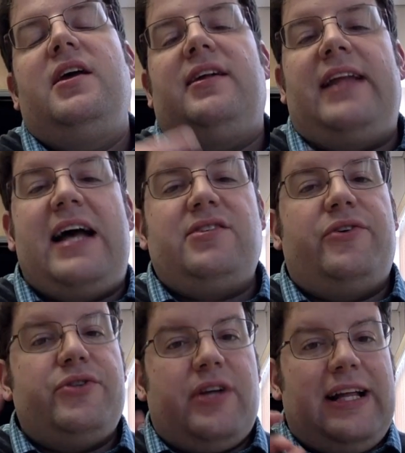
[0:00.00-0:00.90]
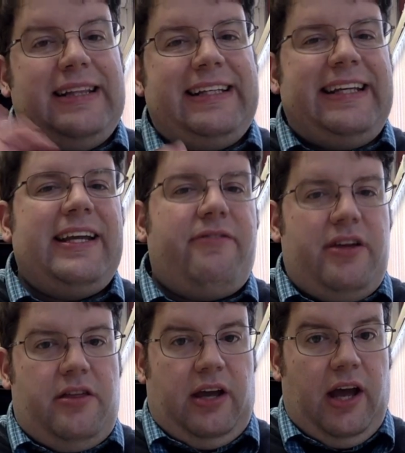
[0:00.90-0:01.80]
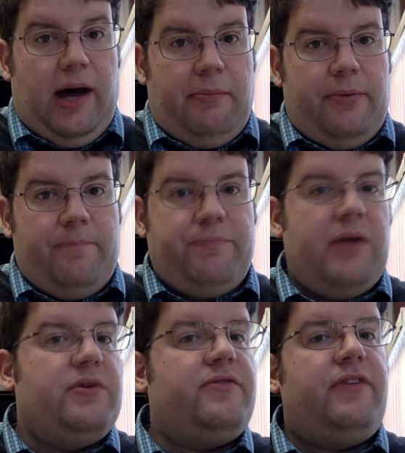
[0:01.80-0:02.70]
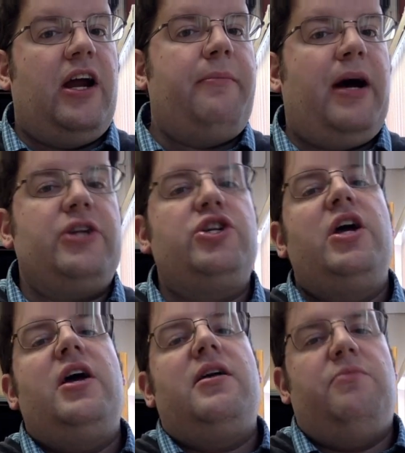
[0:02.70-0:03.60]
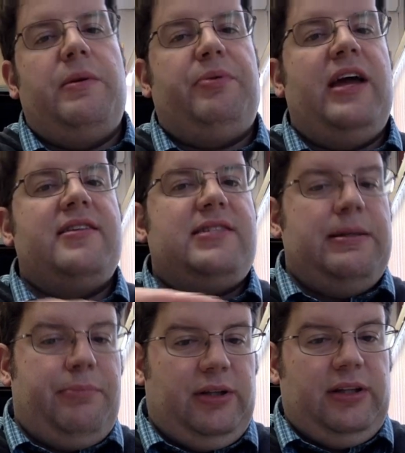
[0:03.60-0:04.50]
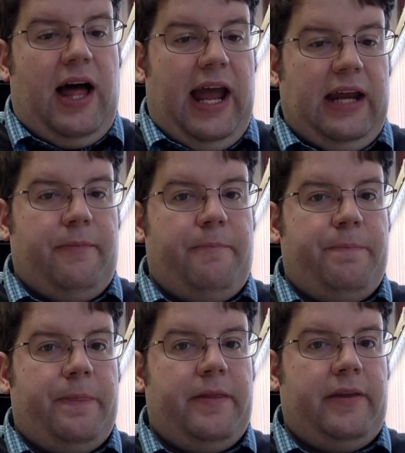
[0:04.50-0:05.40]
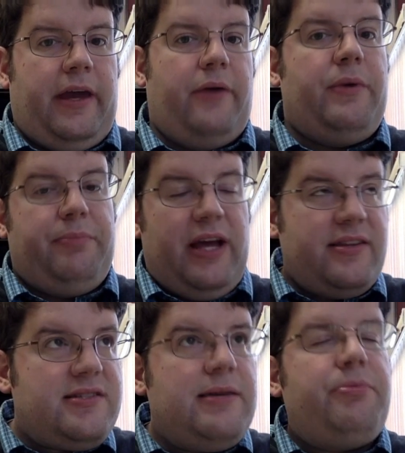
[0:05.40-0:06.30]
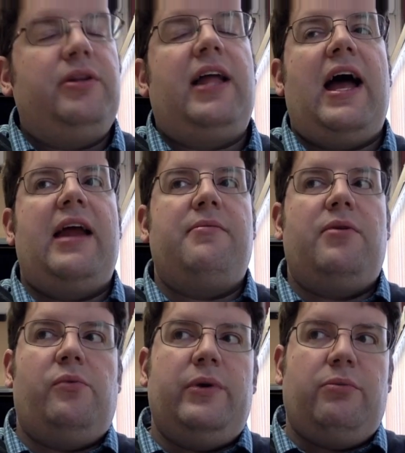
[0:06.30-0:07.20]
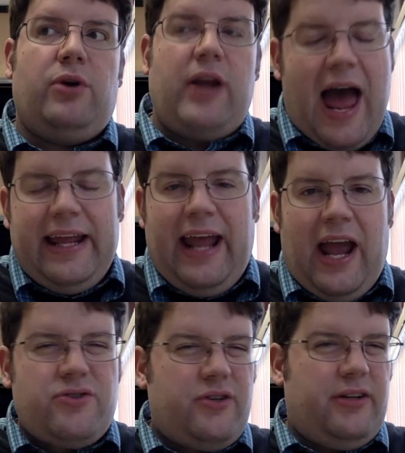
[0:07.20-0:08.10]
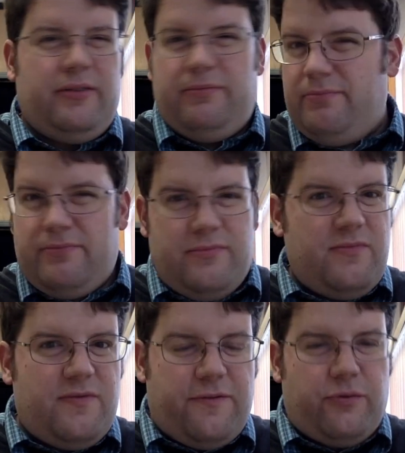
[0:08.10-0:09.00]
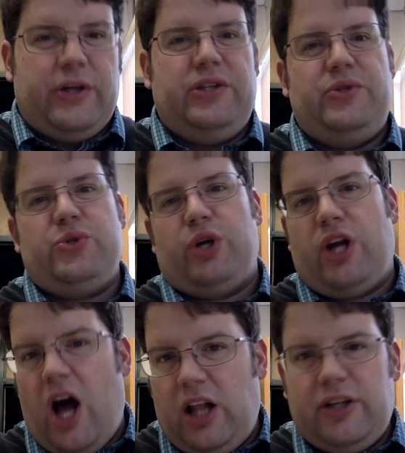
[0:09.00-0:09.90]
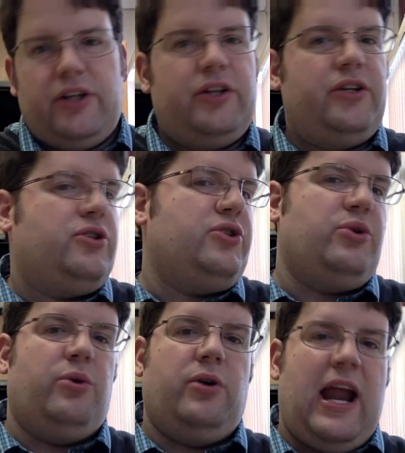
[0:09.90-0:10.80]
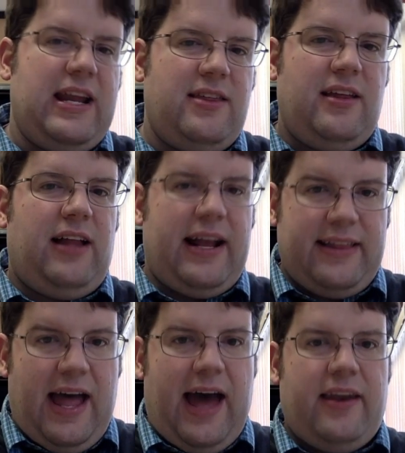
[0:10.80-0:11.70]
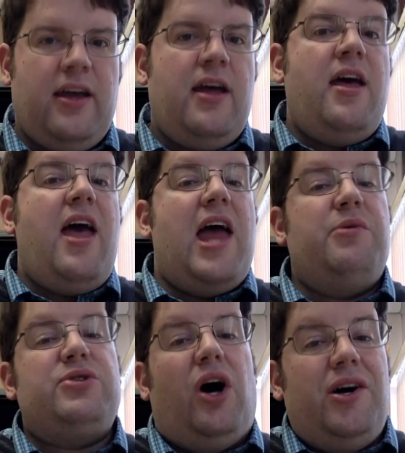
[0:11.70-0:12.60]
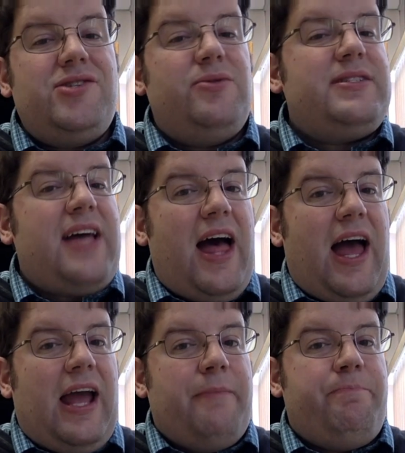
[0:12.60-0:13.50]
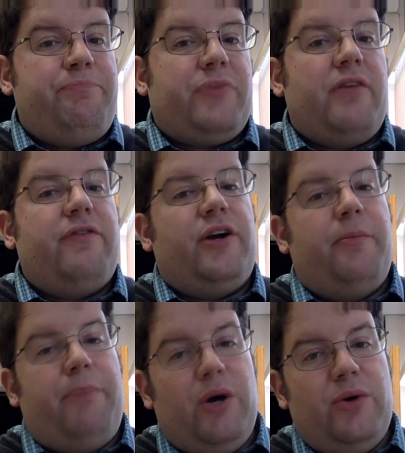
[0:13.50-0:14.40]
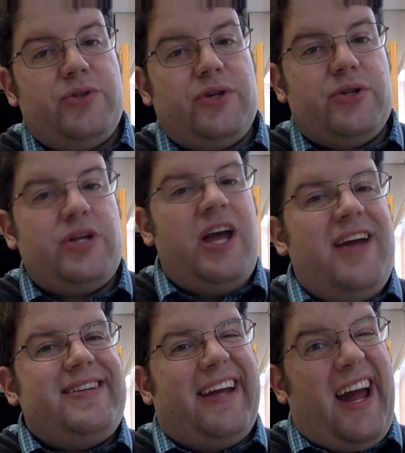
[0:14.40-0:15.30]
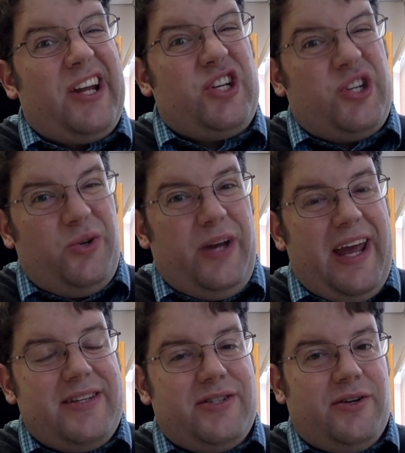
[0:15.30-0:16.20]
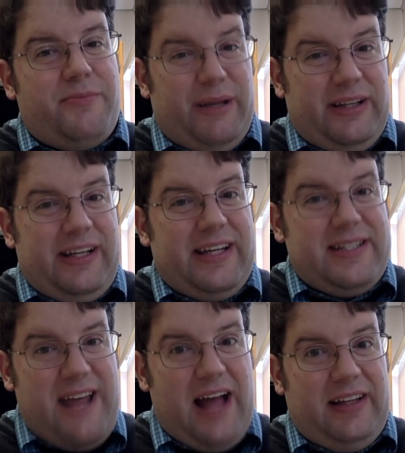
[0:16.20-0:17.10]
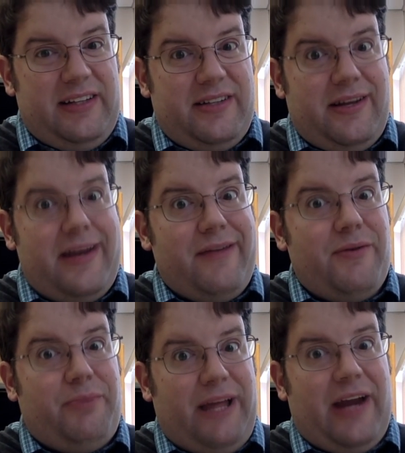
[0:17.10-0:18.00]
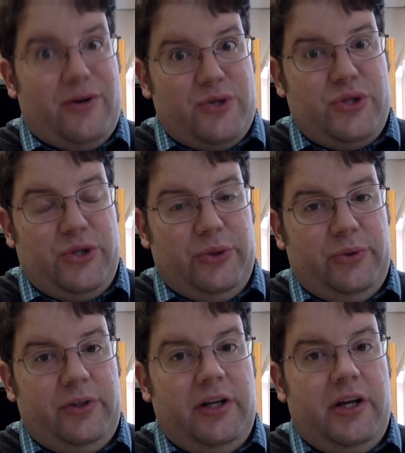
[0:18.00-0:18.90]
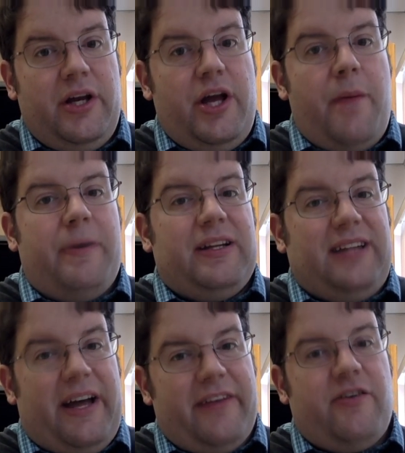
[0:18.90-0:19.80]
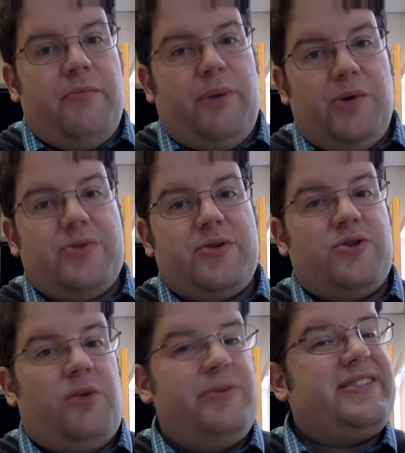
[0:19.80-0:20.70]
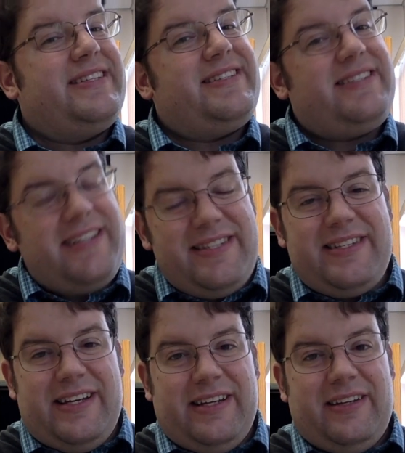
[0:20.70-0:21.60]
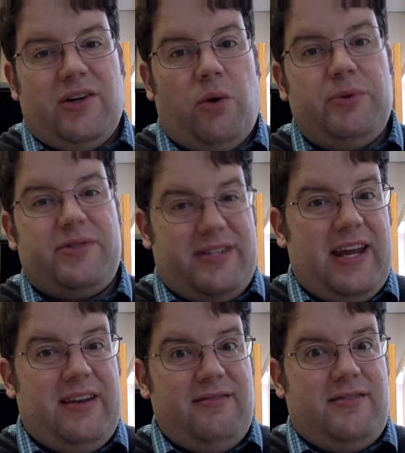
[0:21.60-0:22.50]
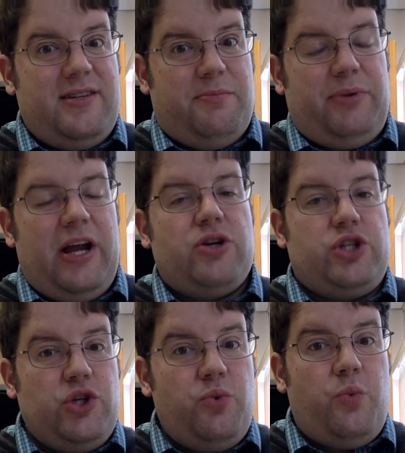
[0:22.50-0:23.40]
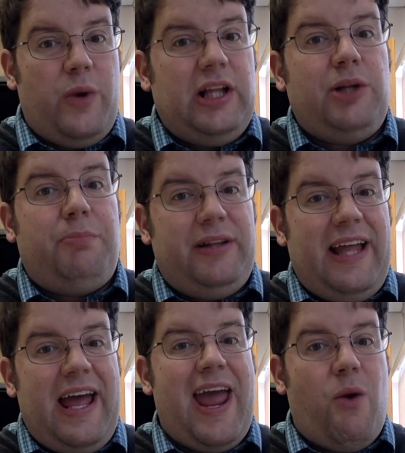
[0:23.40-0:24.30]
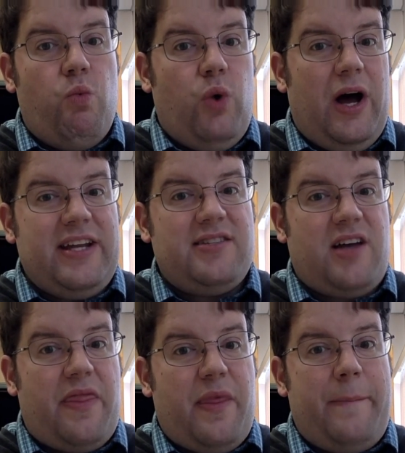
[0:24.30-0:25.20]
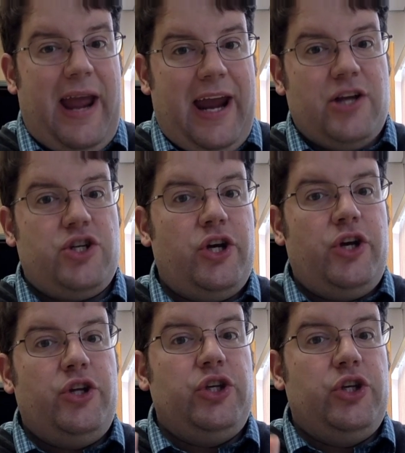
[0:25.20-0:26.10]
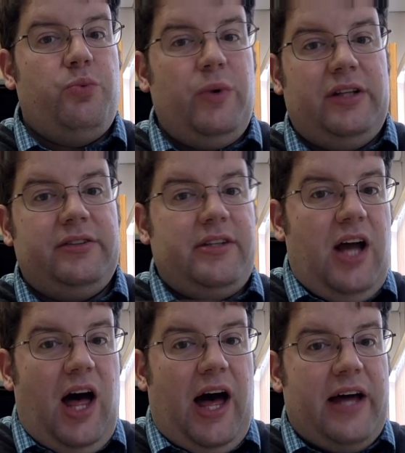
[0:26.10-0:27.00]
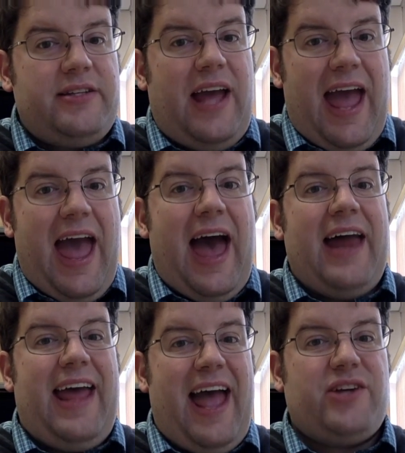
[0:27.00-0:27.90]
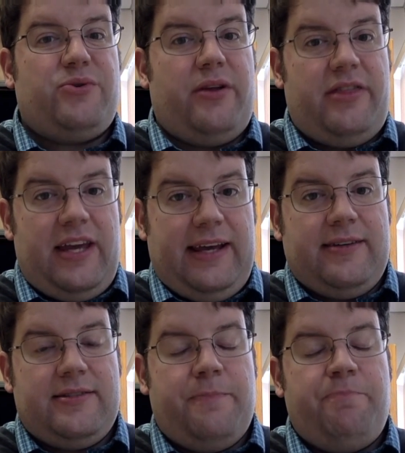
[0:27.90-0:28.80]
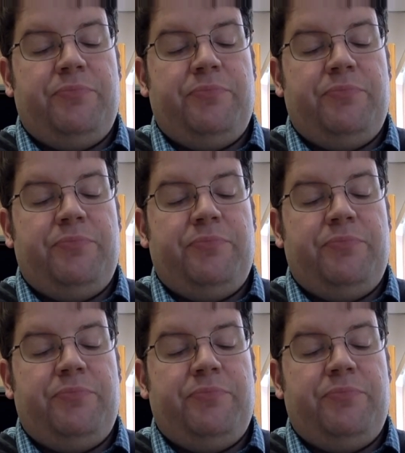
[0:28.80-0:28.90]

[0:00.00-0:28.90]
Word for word: Classicals cleaned everything up. It was very much, we play the simple line. Okay, we play the simple line. We weren't adding extra frills or colors or anything like that. And it was also a time for composers to kind of showcase their ability and talent and even players too but a lot of composers almost insisted, almost said to players, you will play what is on the page. You will not add extra things.